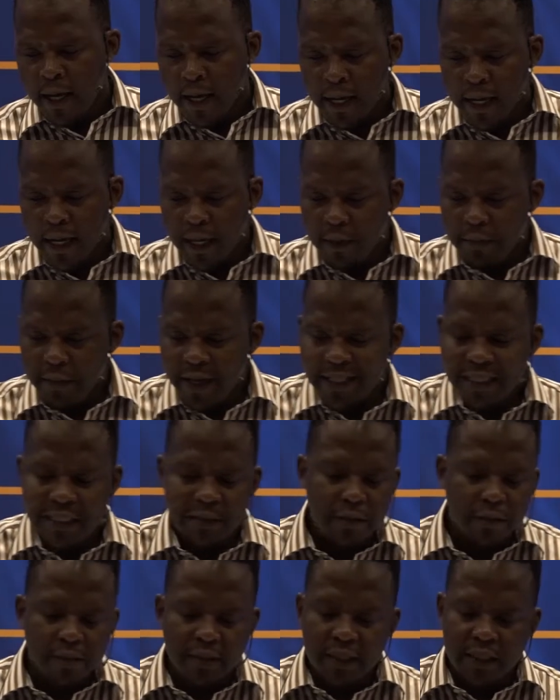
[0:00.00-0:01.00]

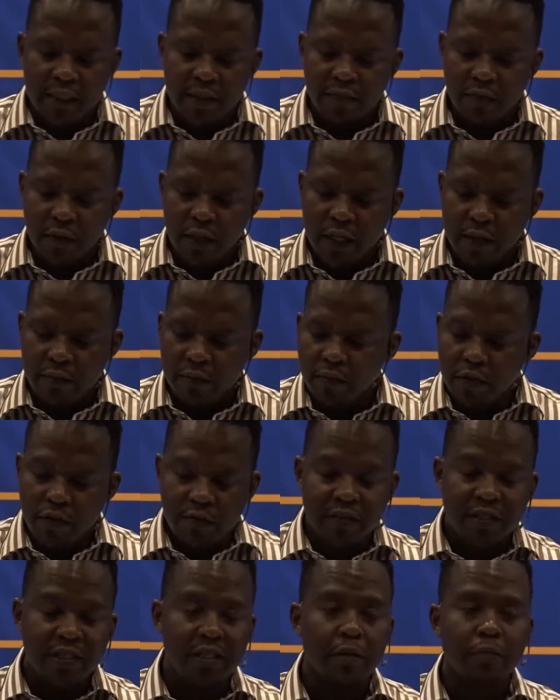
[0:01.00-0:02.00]
SMMEs for the
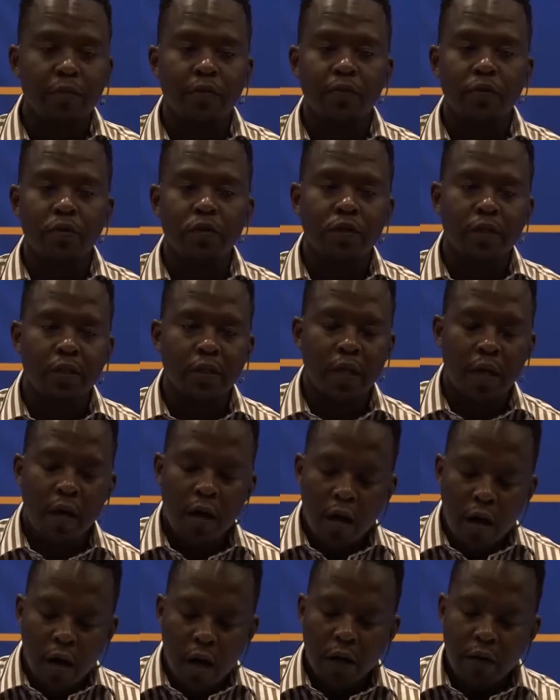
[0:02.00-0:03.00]
foreseeable futures
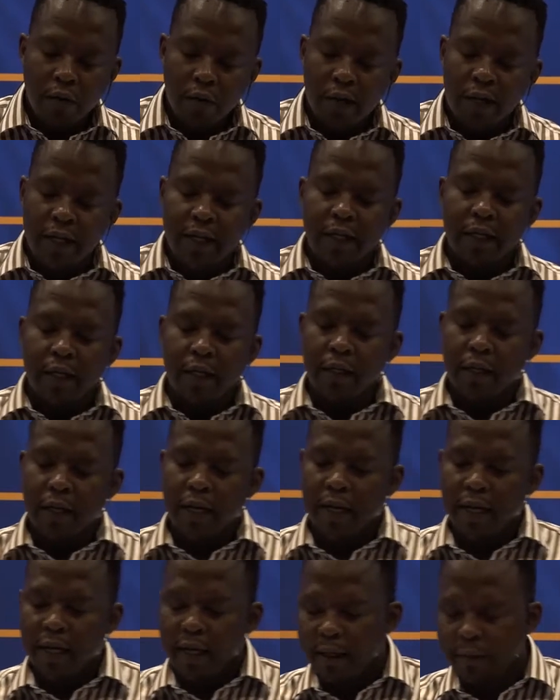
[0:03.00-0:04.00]
aren't really
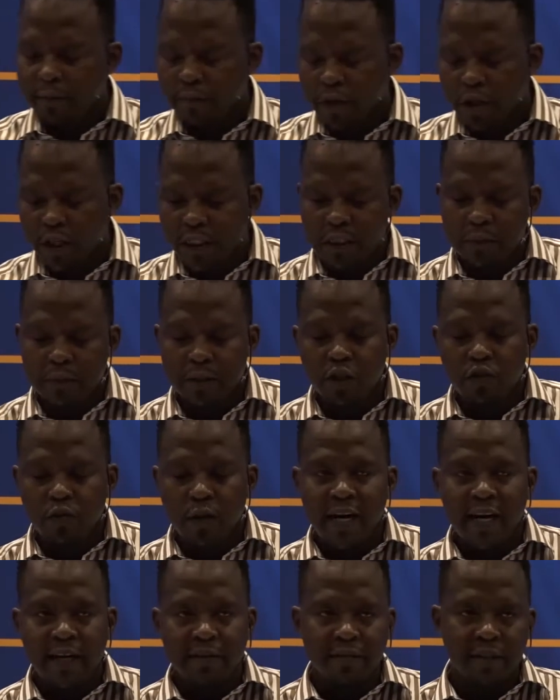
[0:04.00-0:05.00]
going to be
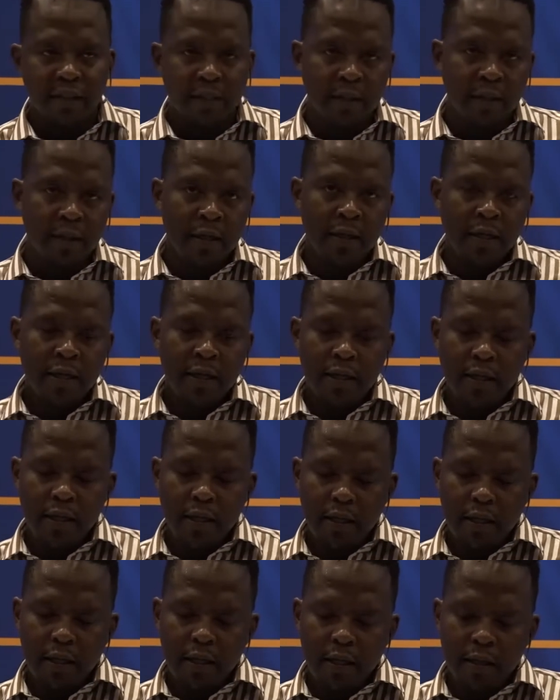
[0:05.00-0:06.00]
driving
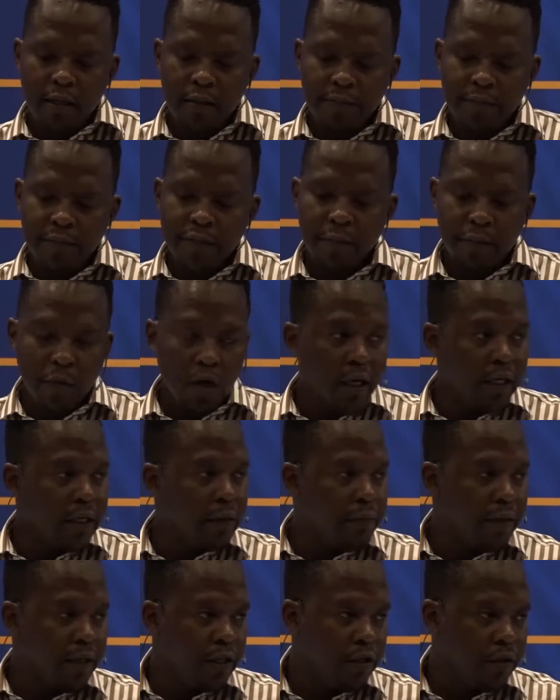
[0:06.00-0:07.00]
the
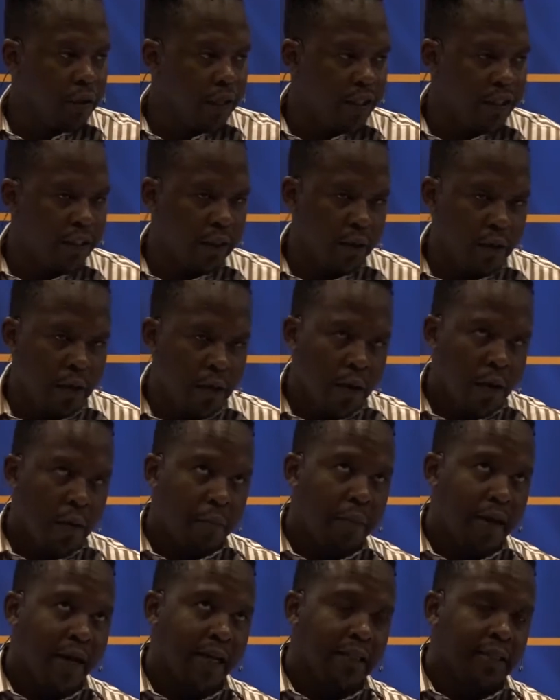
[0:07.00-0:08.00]
market penetration,
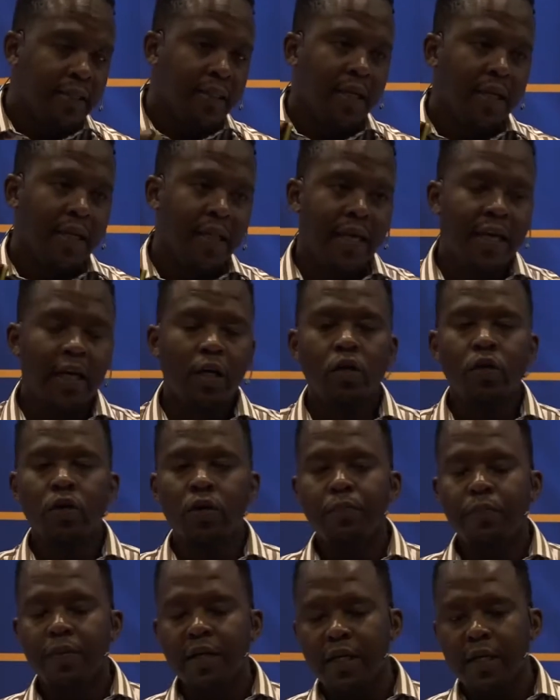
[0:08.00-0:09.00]
but they
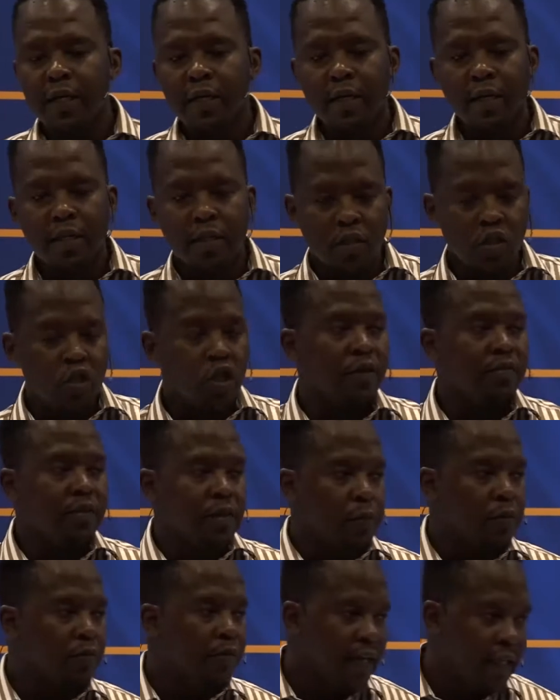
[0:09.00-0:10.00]
could be the
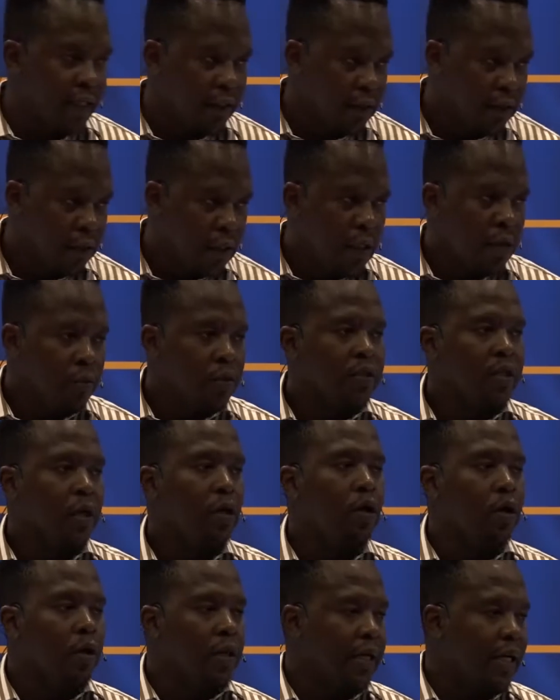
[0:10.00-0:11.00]
service providers, because a
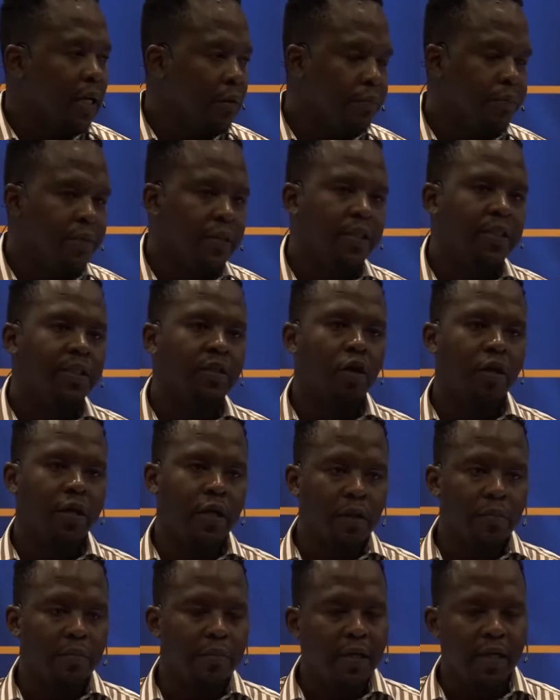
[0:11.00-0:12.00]
lot of the companies are
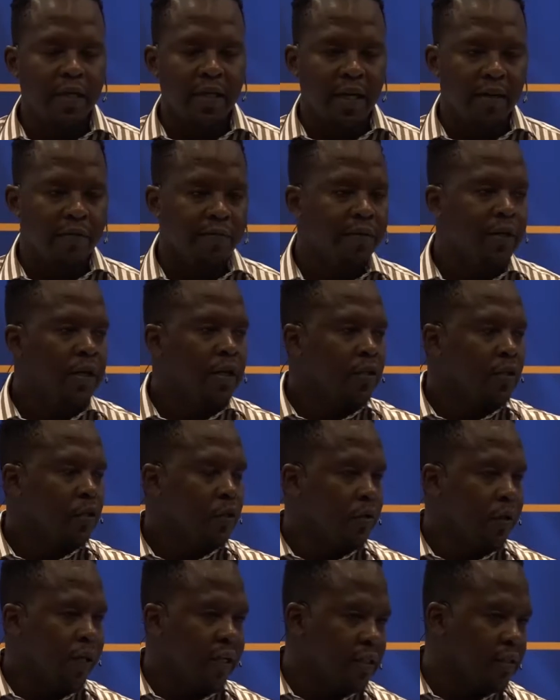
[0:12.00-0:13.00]
nimble enough to
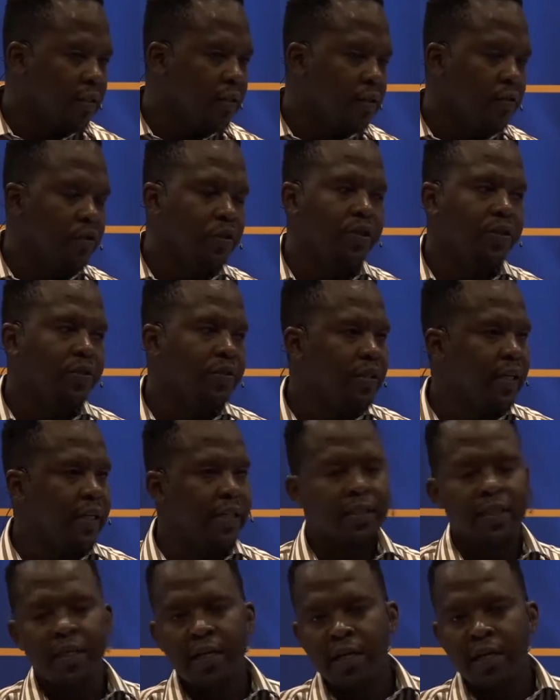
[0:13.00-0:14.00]
create the solutions that